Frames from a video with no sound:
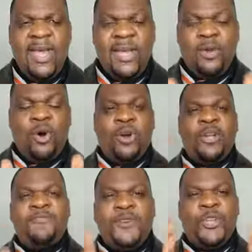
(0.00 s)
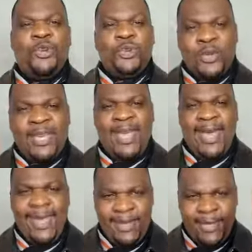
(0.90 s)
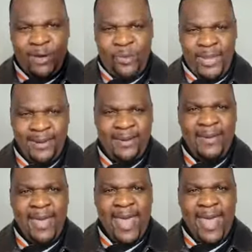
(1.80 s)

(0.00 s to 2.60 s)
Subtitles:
in order for you to gain the greater.